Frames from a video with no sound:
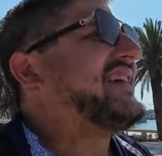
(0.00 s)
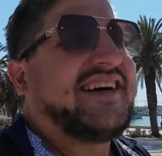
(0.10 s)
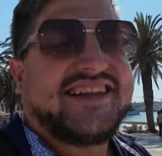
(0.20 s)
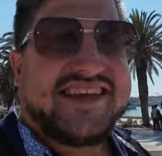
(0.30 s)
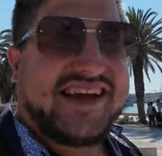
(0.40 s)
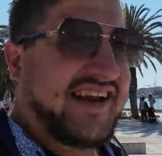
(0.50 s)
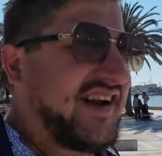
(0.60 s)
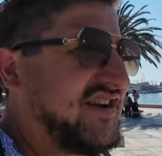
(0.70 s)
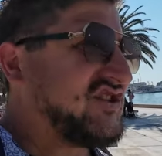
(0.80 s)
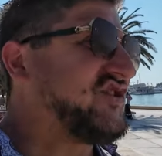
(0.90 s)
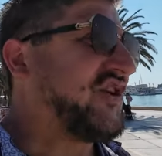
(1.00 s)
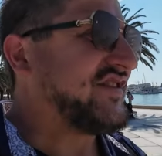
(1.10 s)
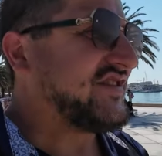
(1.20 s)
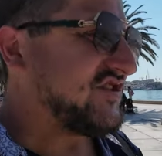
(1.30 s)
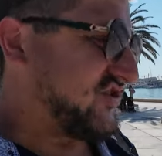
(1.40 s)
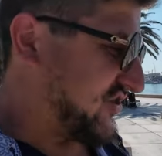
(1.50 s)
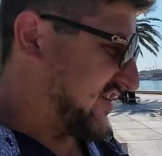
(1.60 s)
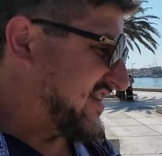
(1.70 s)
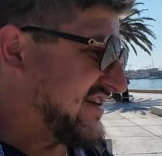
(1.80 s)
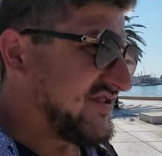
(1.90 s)
on a yacht, on a charter,
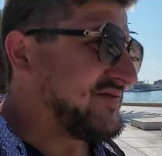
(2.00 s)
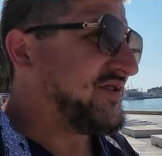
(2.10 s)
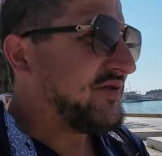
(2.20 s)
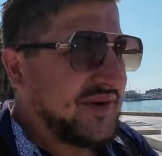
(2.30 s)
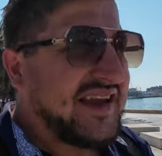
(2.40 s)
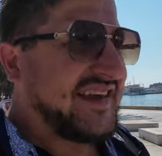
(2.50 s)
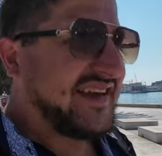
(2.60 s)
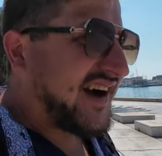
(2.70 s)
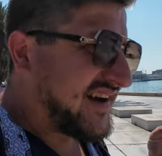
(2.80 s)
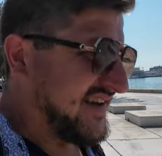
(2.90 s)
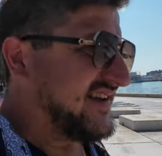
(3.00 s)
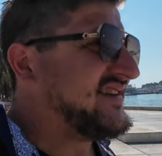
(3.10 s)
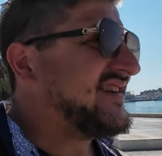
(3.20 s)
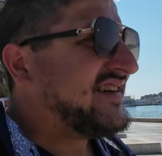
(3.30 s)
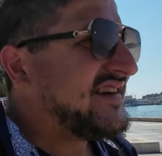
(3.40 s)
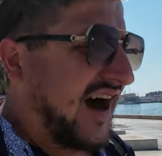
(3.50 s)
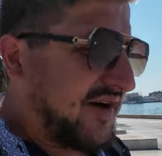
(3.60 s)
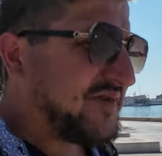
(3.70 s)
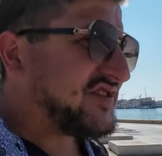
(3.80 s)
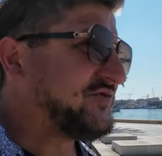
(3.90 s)
to be a yachtie,
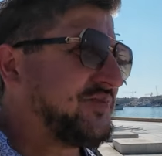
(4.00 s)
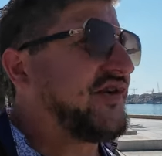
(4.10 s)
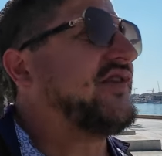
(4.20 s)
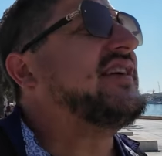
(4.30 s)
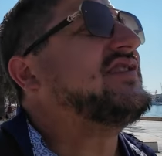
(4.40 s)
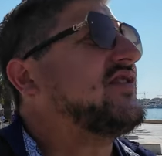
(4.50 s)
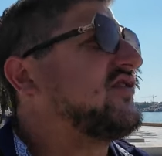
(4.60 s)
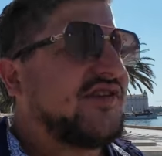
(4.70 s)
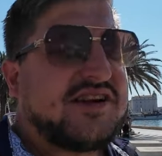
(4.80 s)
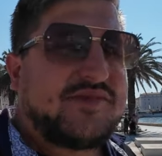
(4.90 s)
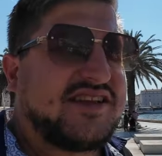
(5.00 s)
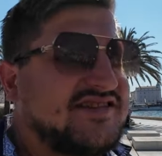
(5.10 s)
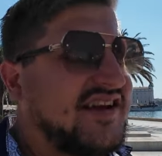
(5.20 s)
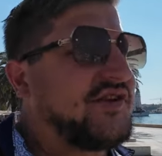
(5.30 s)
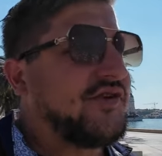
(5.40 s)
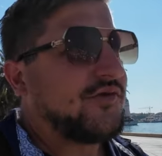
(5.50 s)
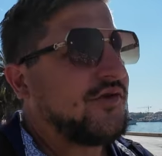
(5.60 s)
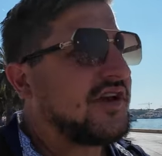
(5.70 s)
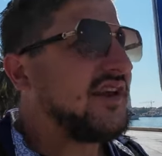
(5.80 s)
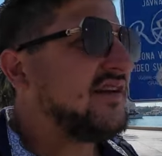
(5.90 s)
I'd be super green though. Green means that you're a
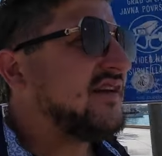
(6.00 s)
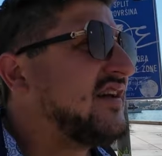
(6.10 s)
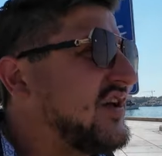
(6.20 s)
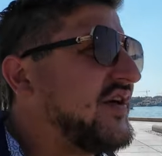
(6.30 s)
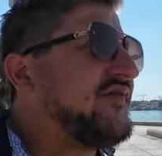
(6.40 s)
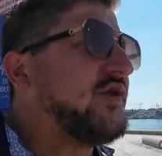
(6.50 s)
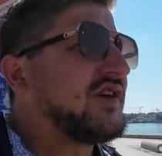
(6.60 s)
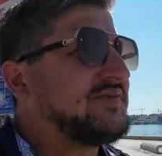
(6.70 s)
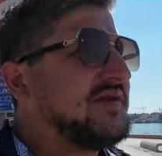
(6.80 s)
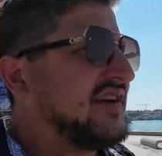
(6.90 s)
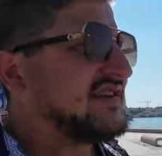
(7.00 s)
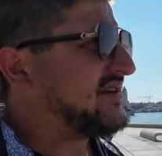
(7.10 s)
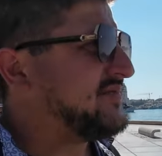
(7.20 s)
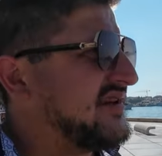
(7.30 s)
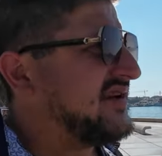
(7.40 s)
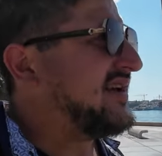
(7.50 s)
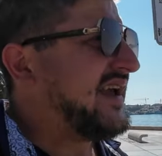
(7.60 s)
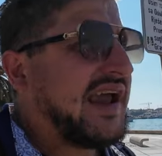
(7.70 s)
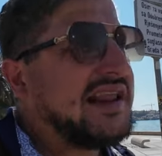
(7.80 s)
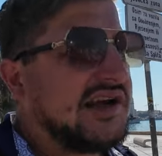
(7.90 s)
rookie, you have no experience. I'd be
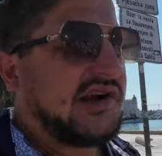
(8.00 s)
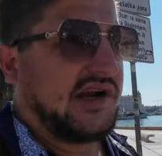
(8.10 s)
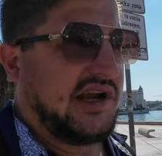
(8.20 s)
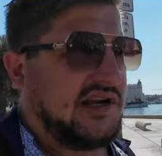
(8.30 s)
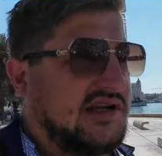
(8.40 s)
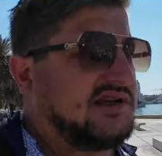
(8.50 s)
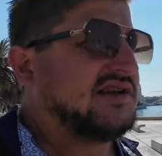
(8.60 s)
hella green.